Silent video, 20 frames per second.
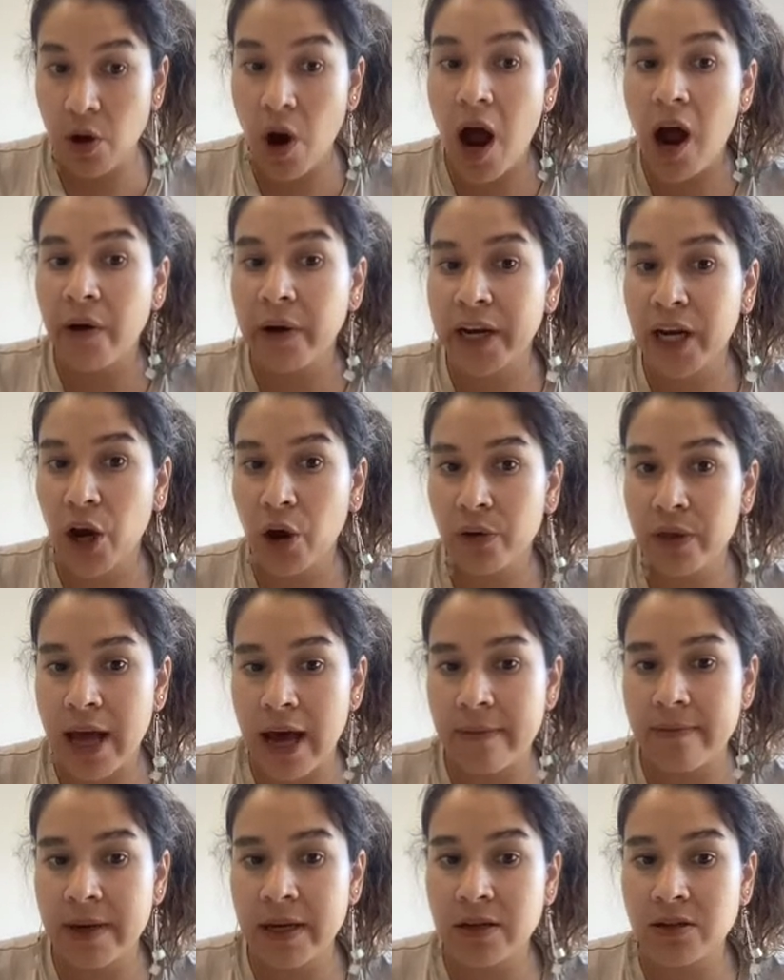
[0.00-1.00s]
How I know
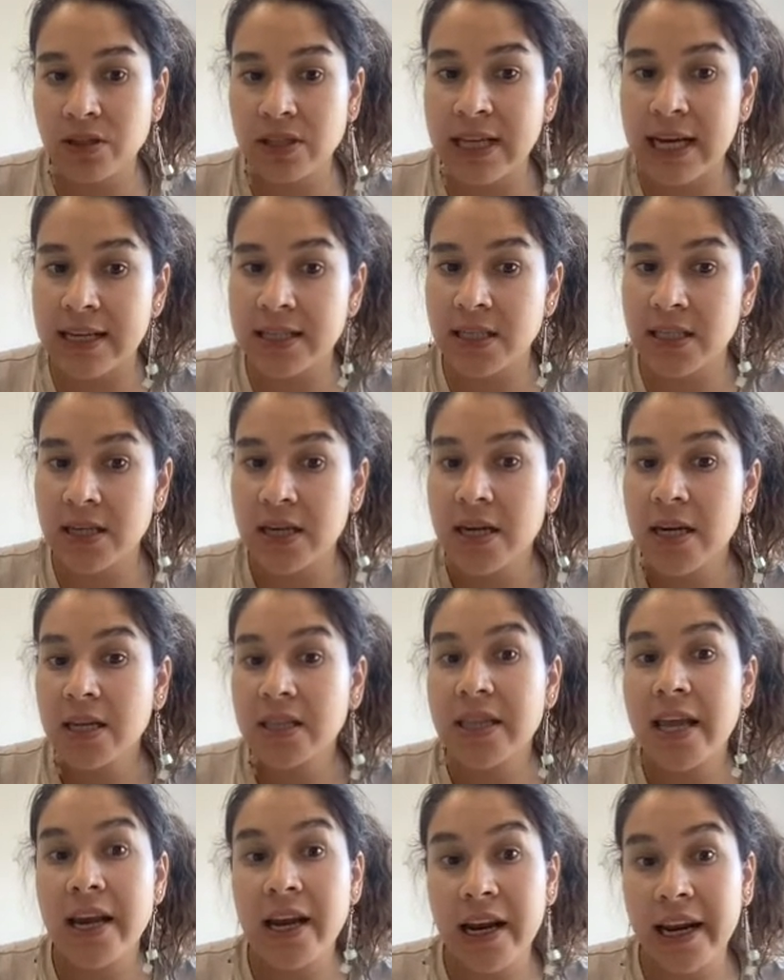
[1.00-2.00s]
that? Because
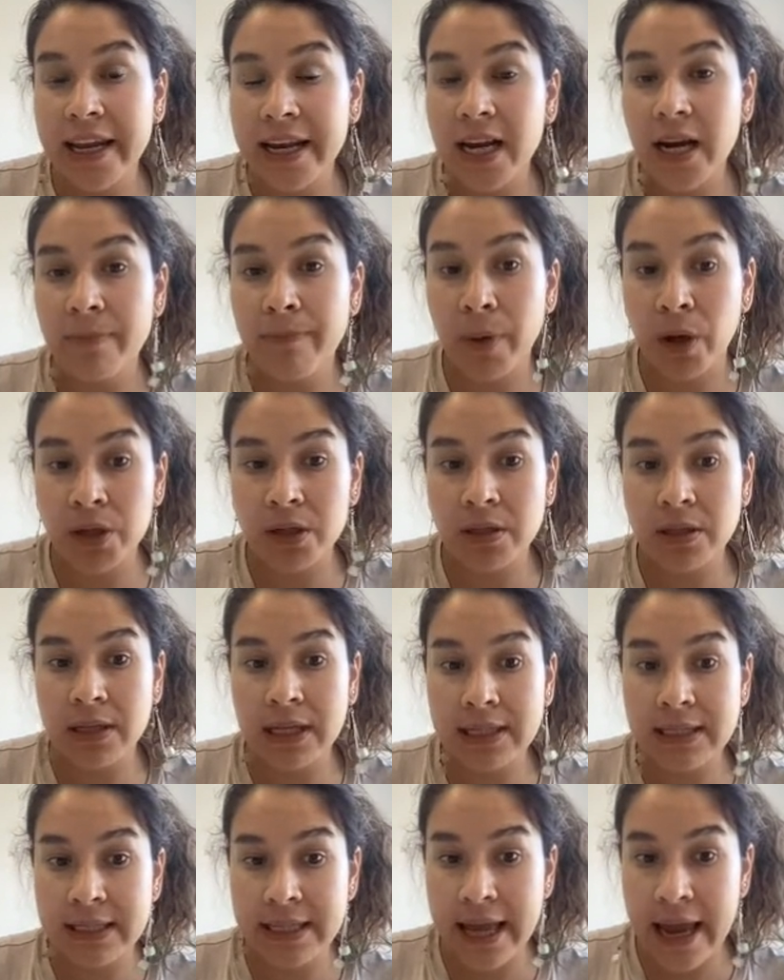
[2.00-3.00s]
they click a button
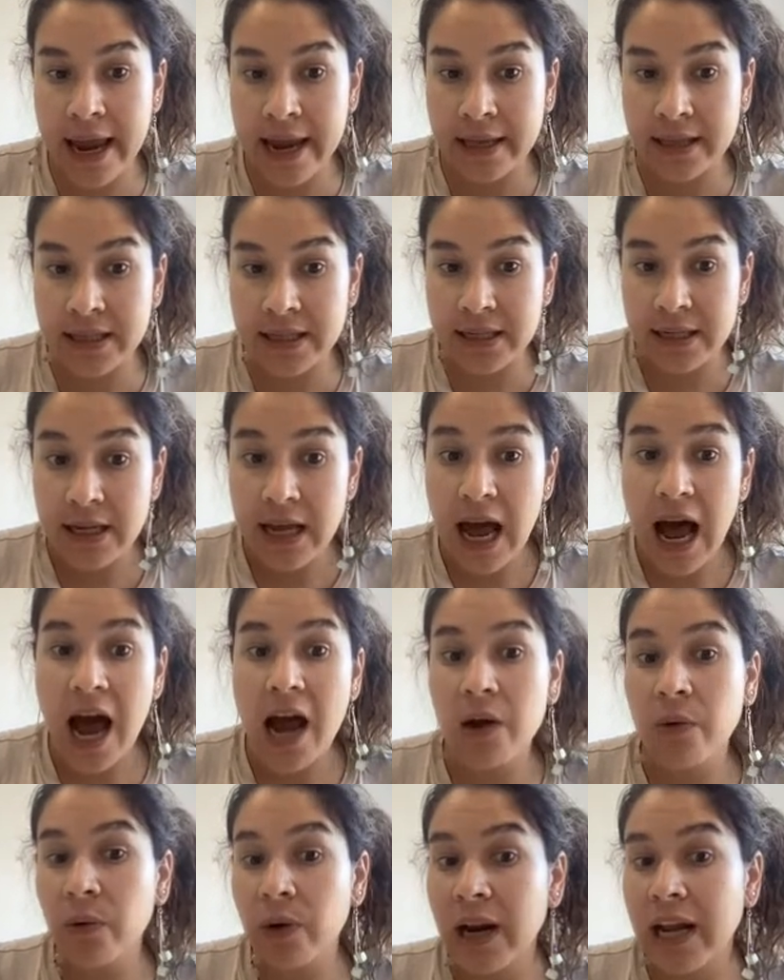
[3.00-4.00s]
that said,
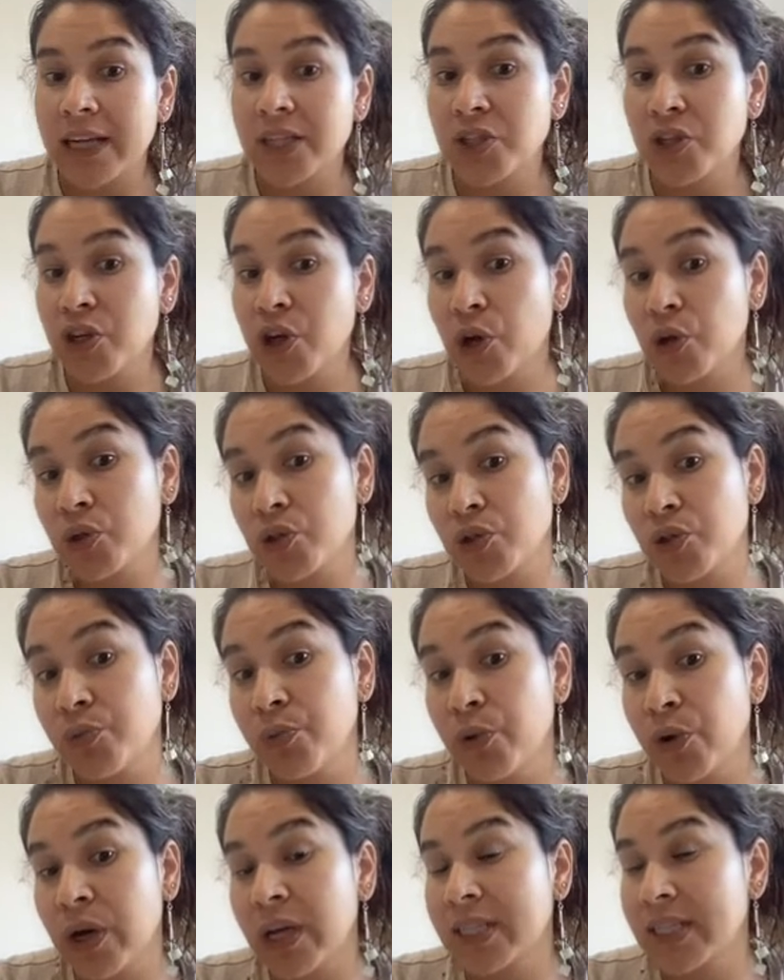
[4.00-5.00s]
I would like to
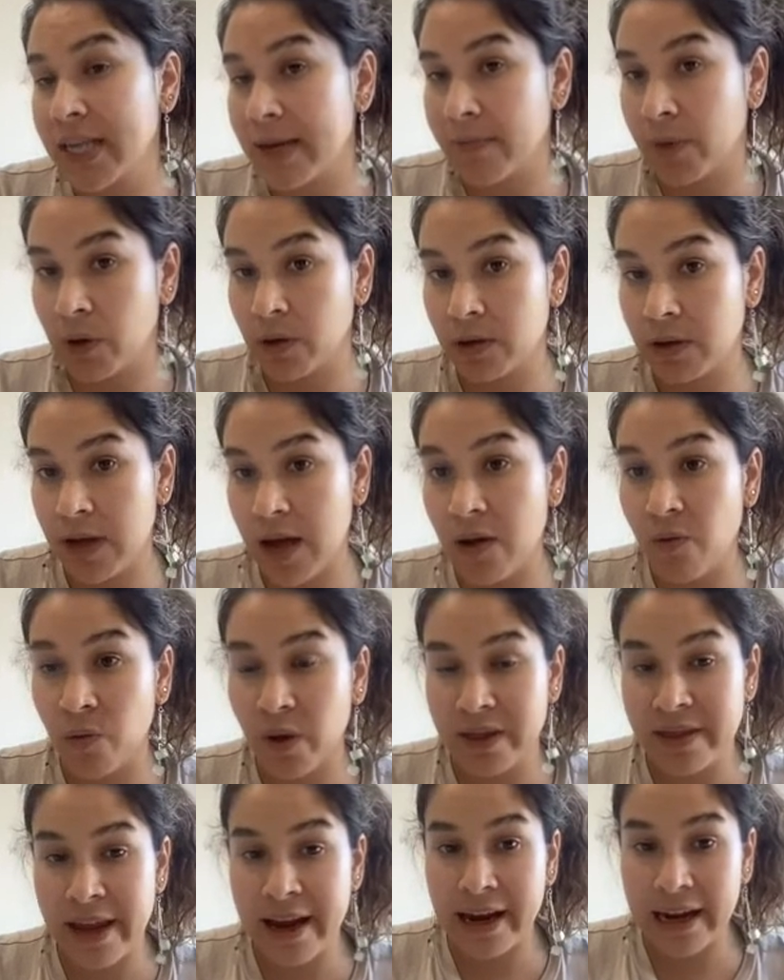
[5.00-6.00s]
book a demo. And
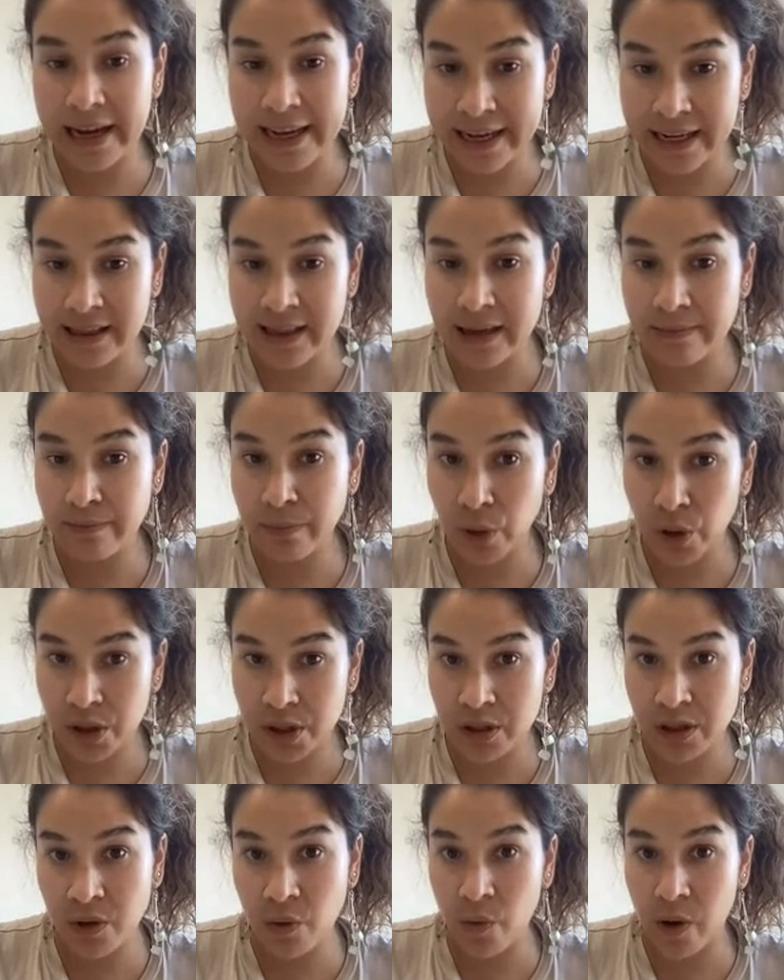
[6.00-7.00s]
when they click that
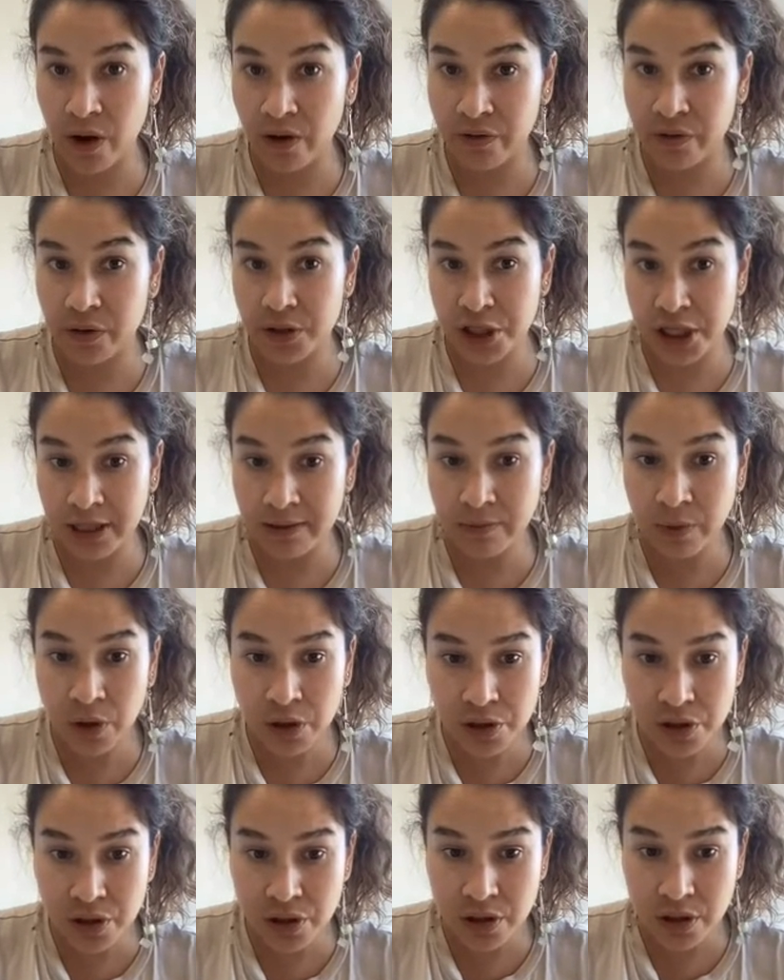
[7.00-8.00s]
button in one of our chat
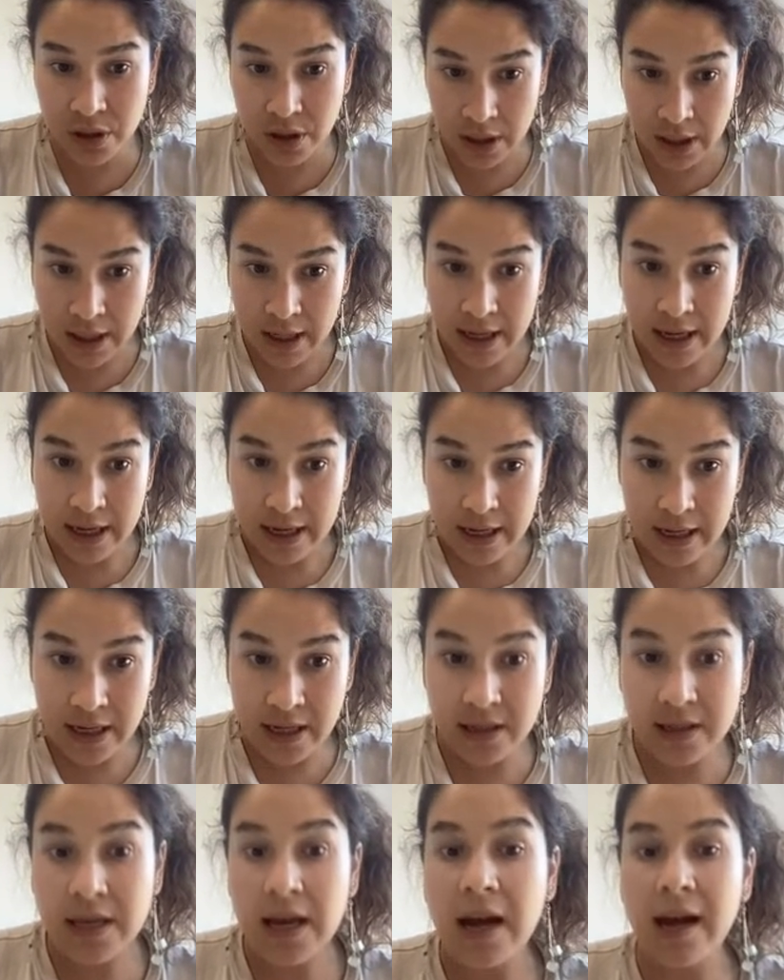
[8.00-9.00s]
box,
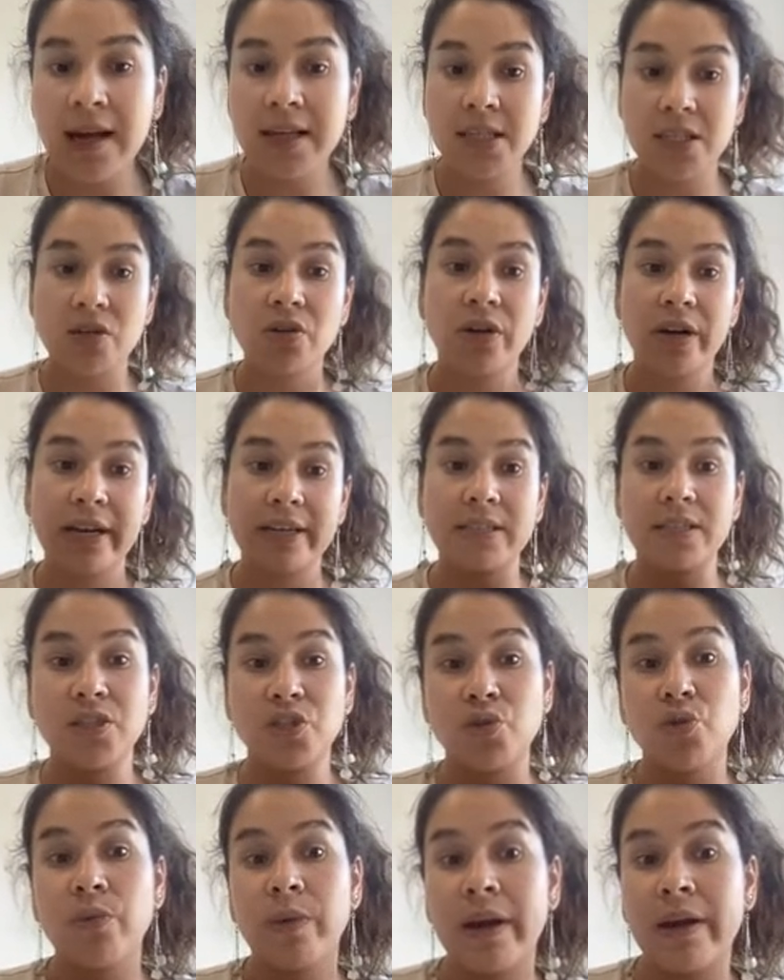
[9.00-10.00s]
it has connected
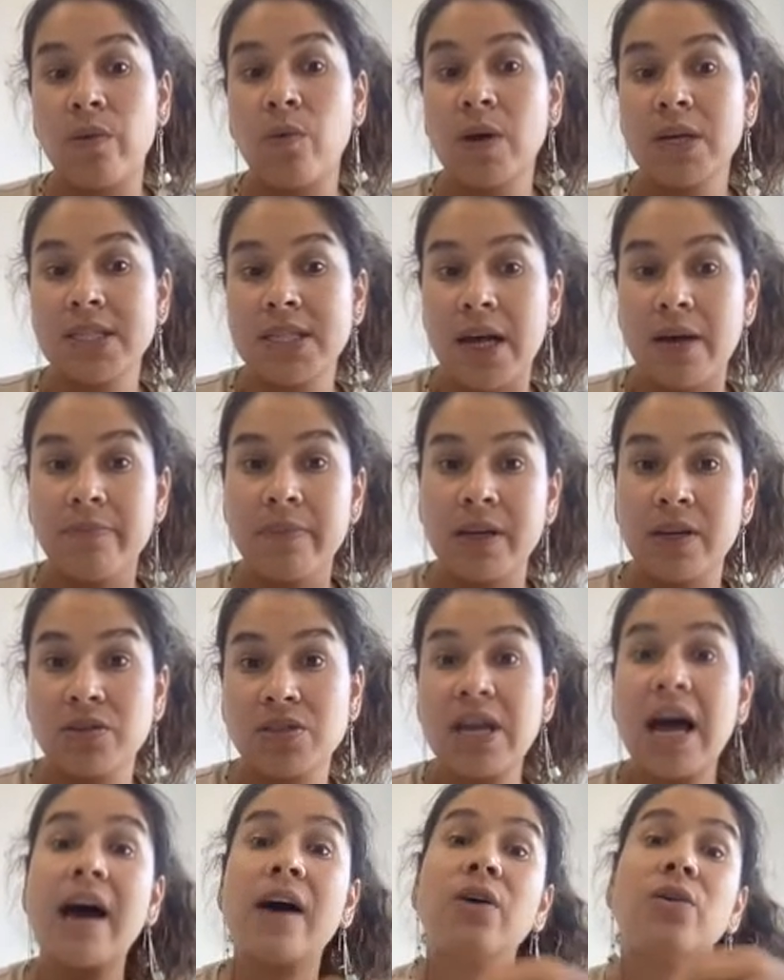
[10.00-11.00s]
to my WhatsApp, because
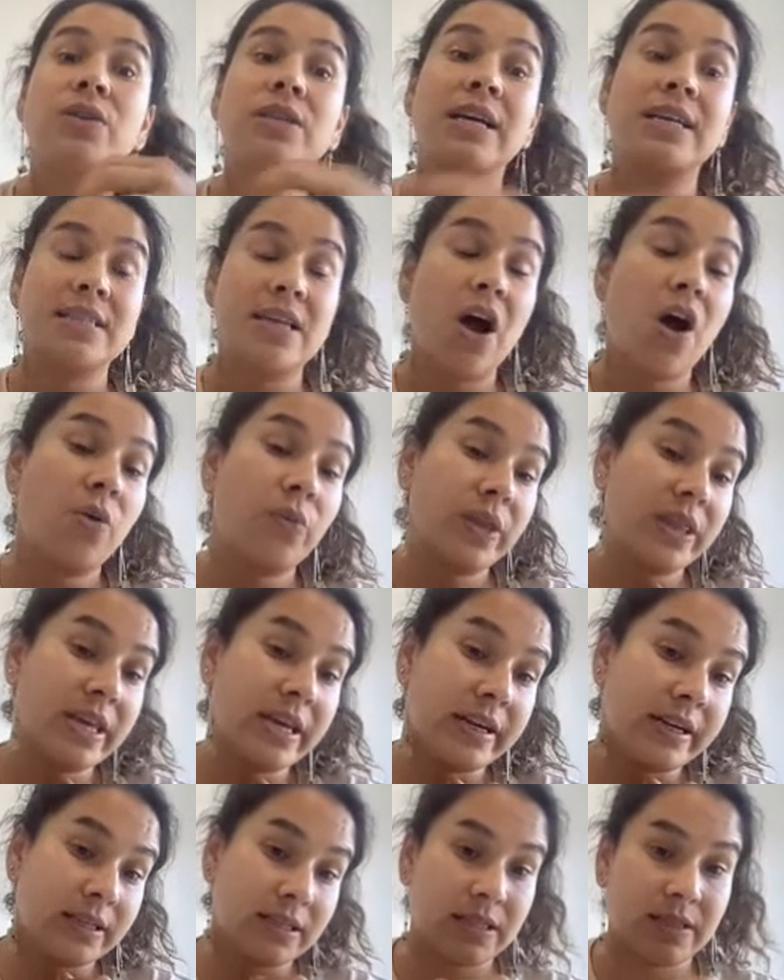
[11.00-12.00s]
that's how we
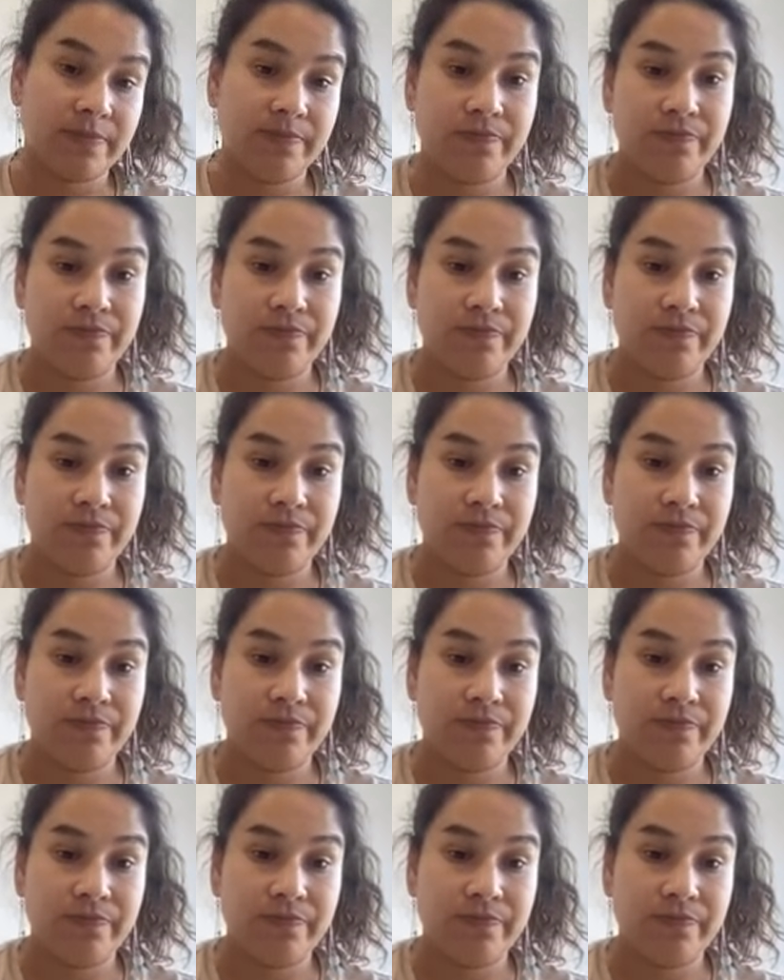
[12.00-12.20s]
did it.